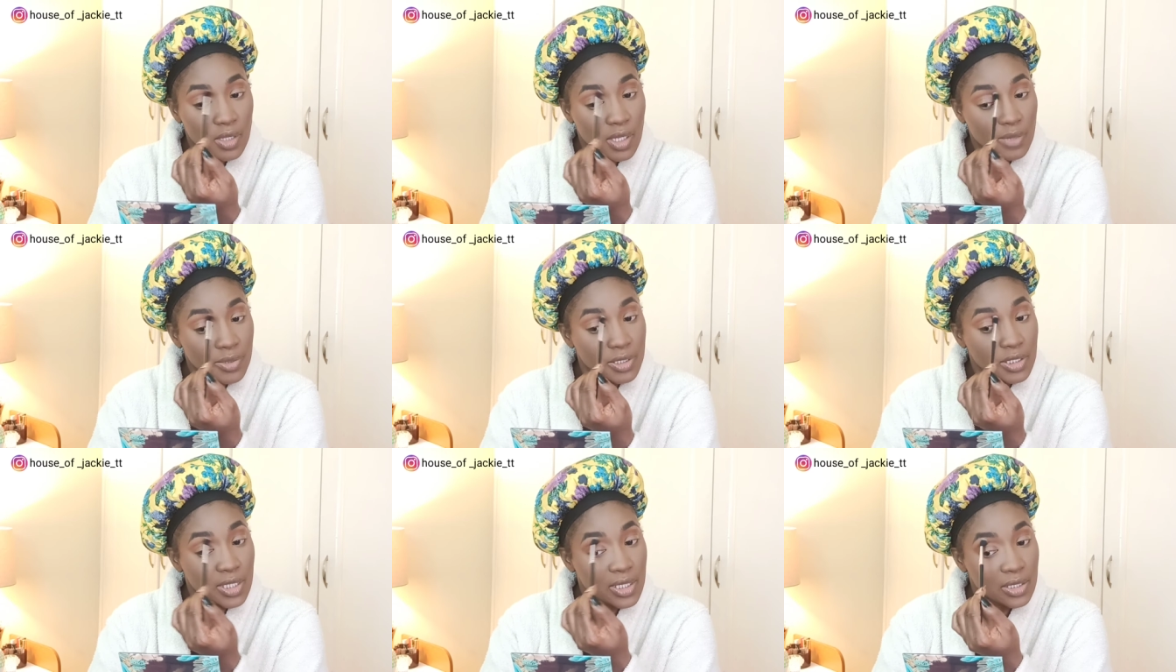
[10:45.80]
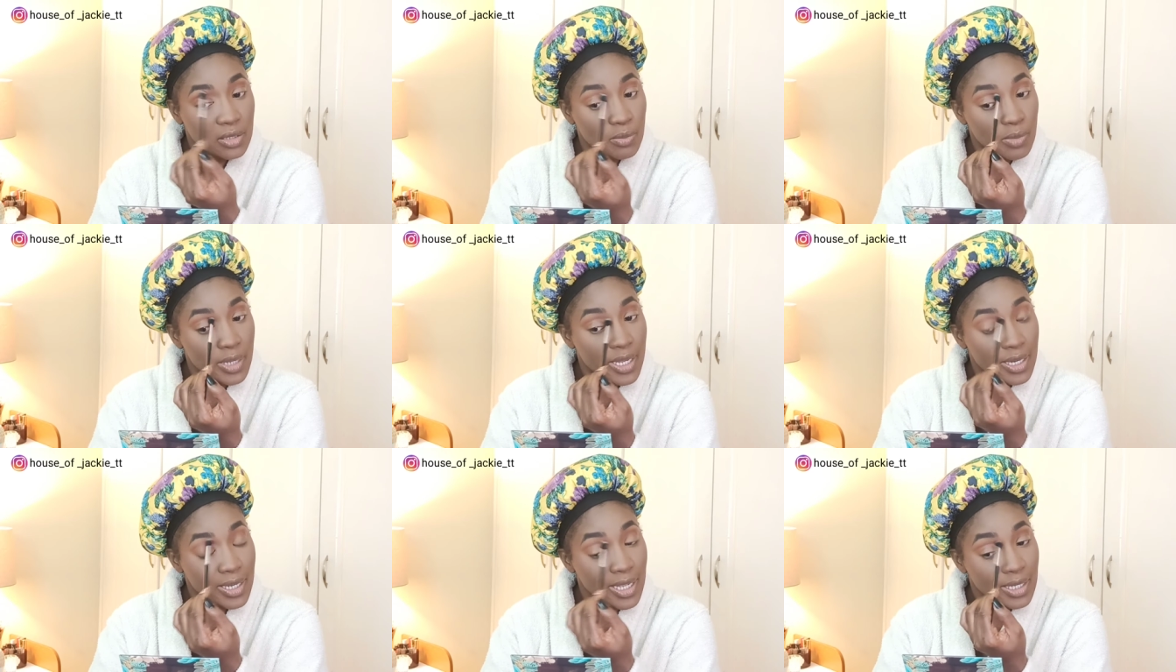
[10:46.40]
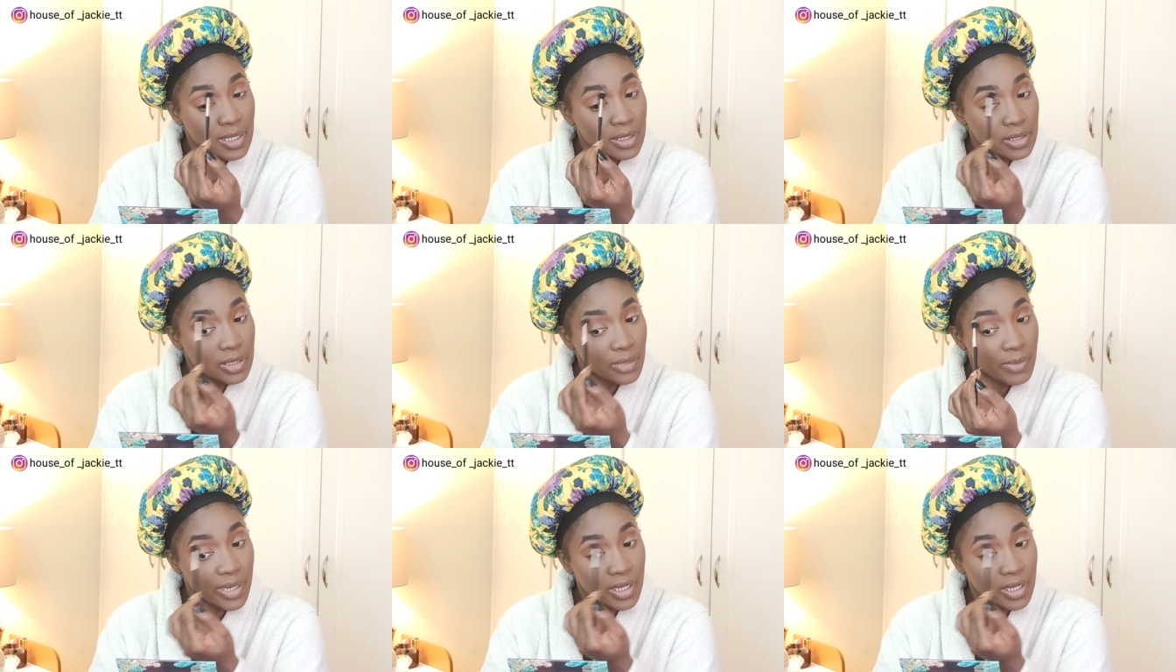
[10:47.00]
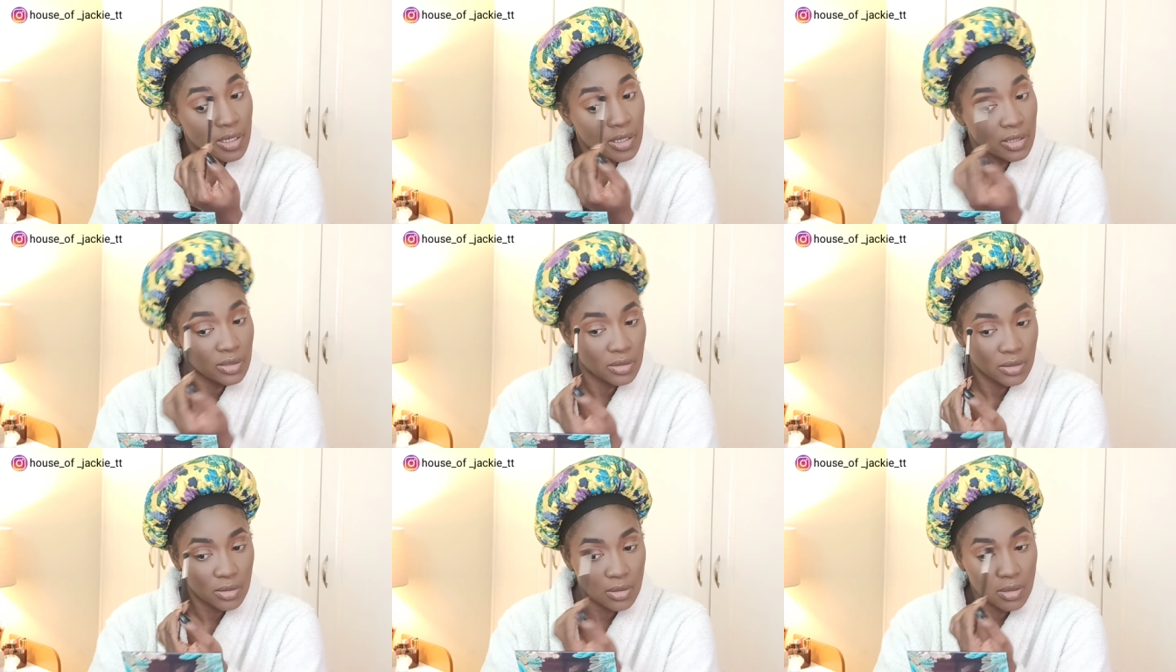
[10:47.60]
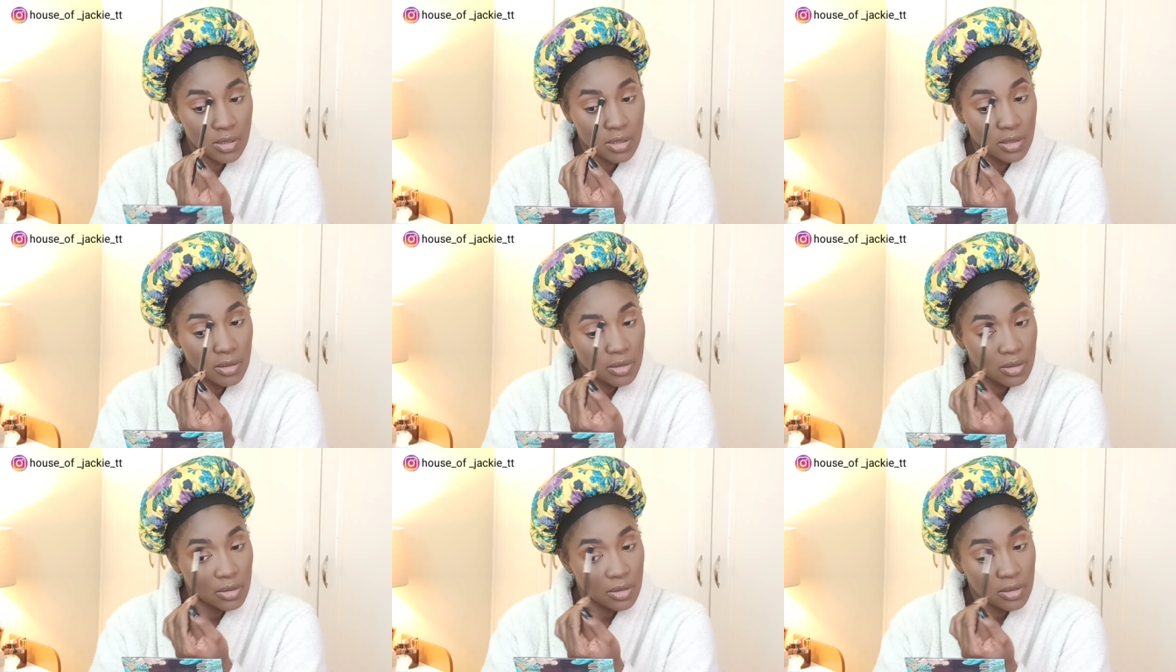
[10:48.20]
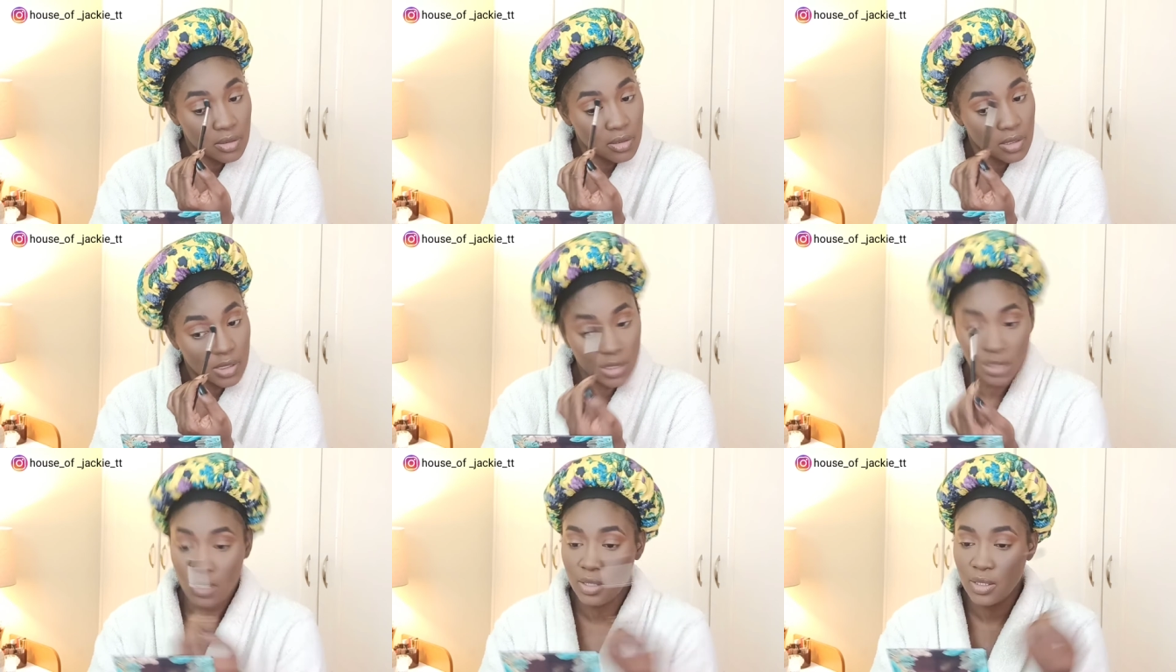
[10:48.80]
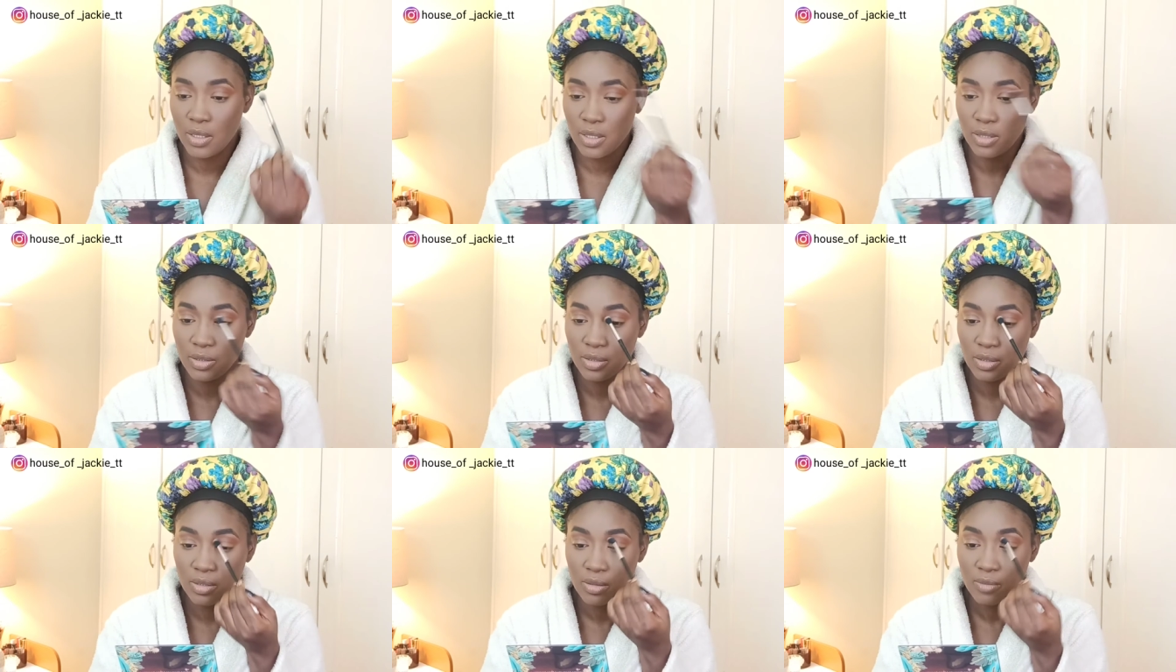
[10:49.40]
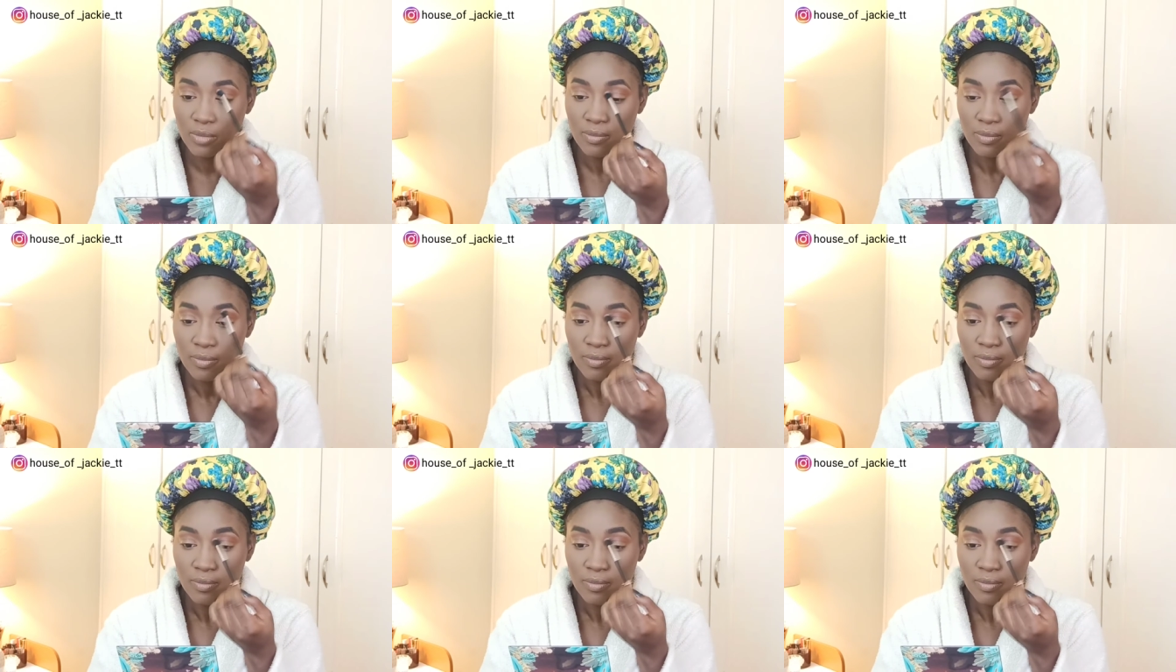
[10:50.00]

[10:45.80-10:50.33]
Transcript: let me just blend that into my contour on the inners